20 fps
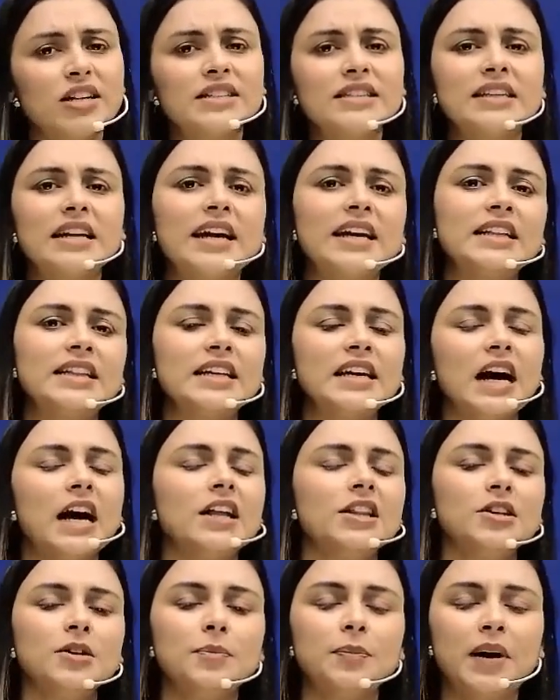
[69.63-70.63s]
like the
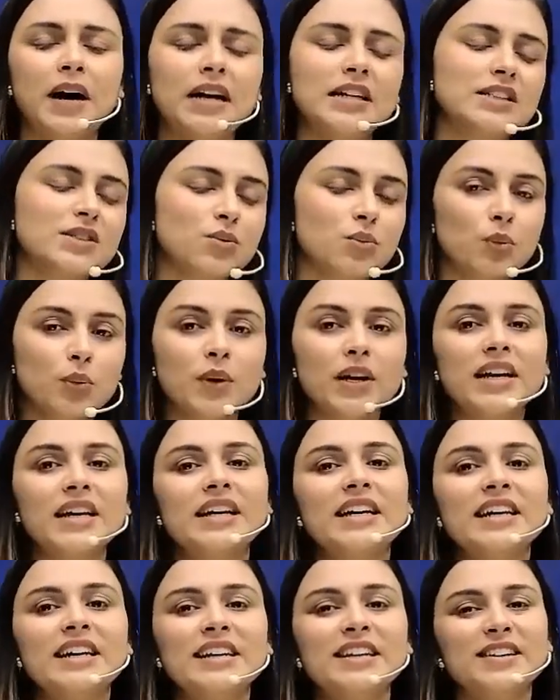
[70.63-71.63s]
other parts we
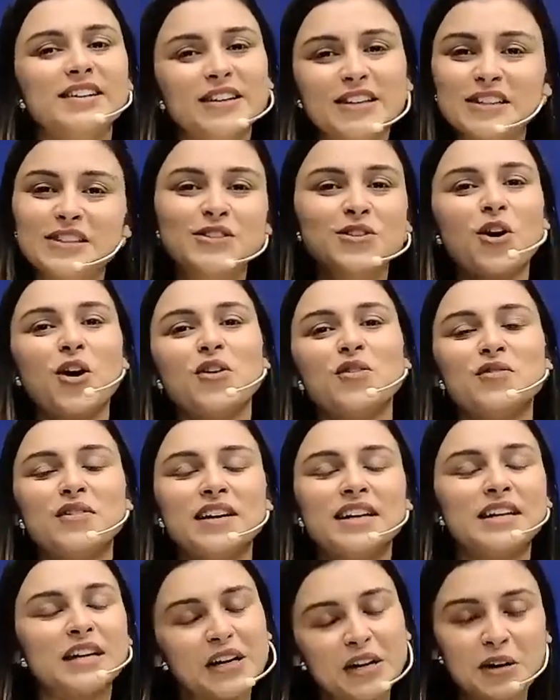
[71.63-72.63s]
need a
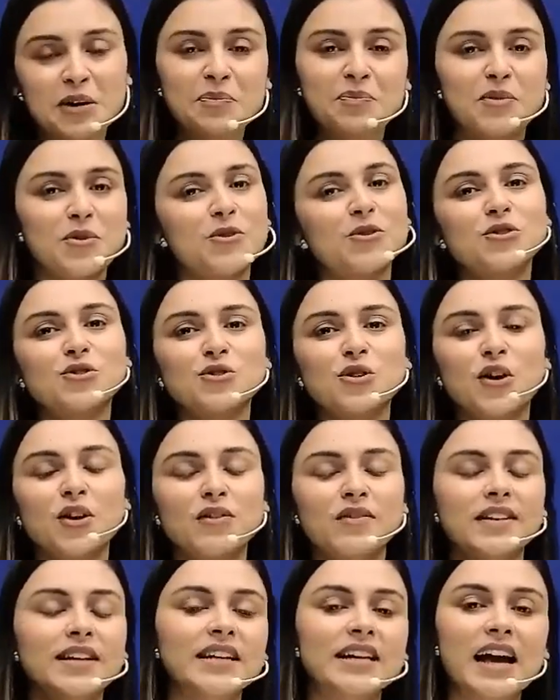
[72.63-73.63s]
solvent, a pure
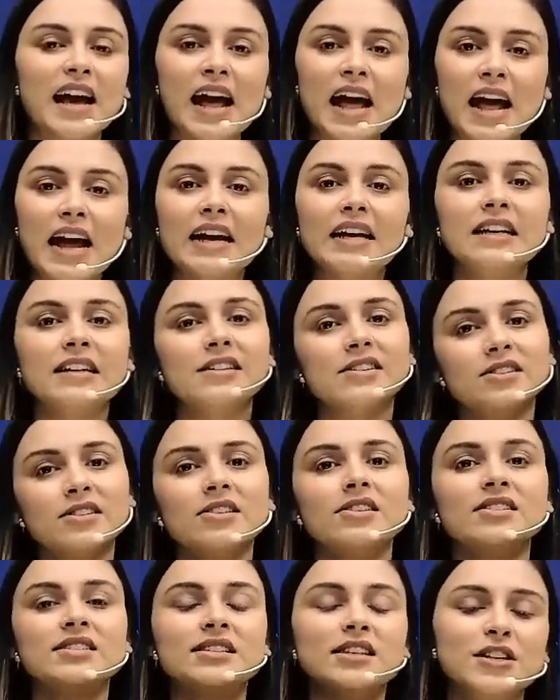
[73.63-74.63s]
solvent and
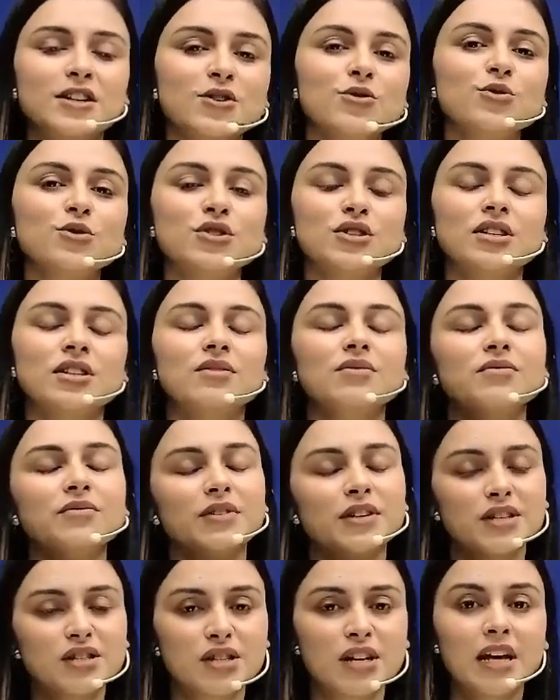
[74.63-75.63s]
a solution
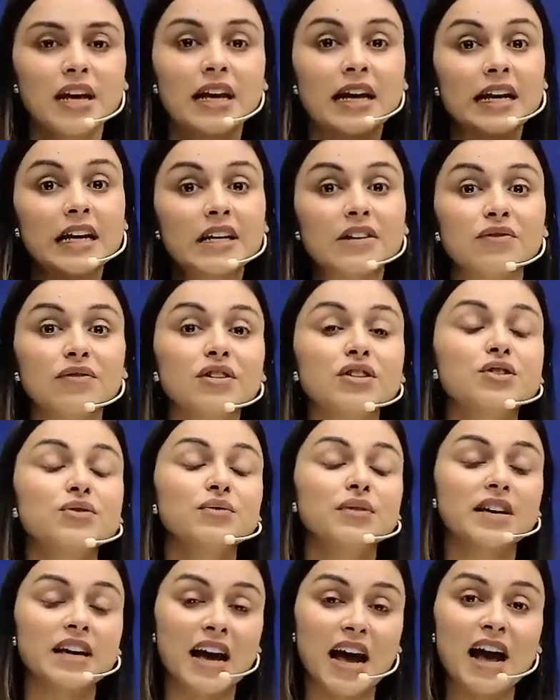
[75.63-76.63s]
which in which
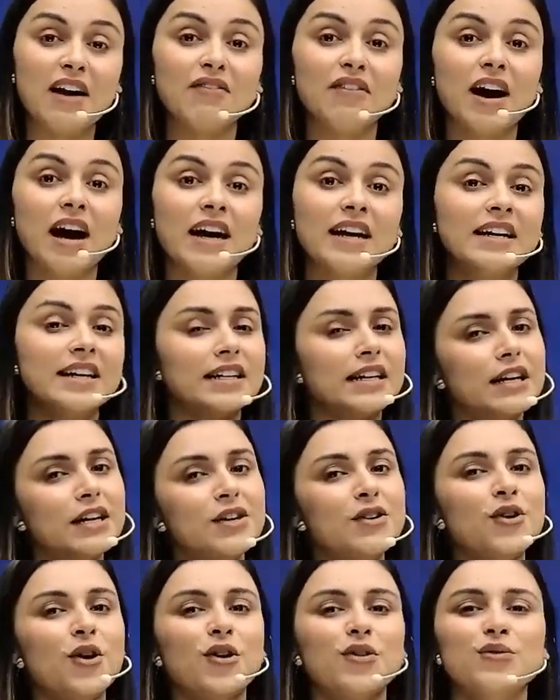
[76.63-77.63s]
we have added
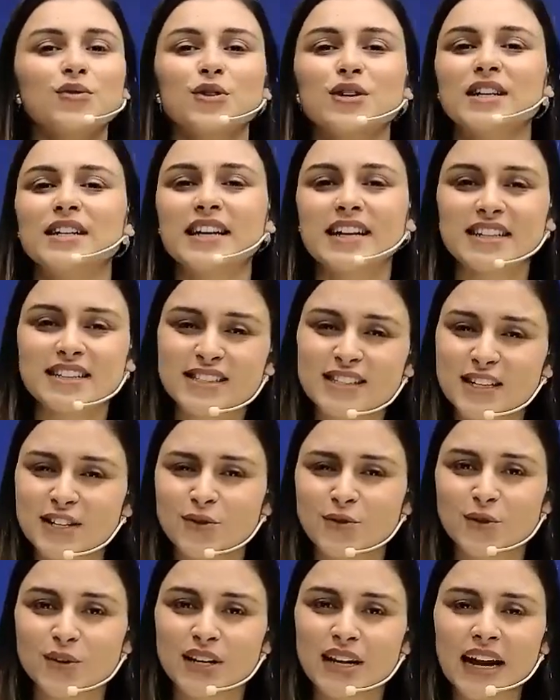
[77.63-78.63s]
a non-volatile
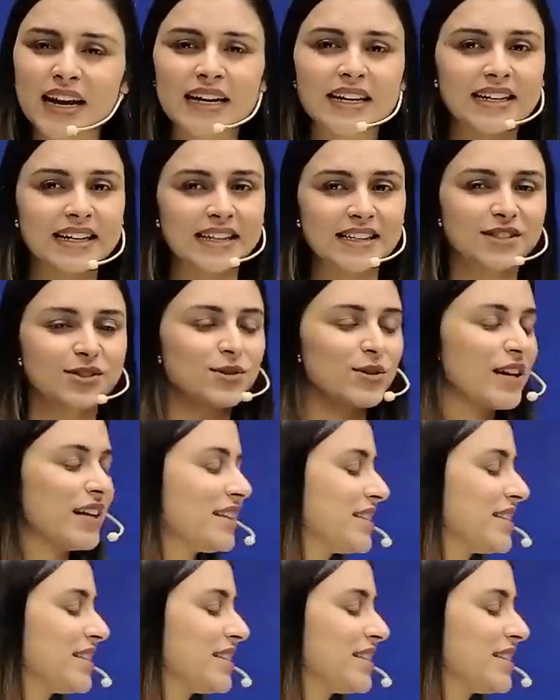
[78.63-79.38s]
solute right? Yes. So let's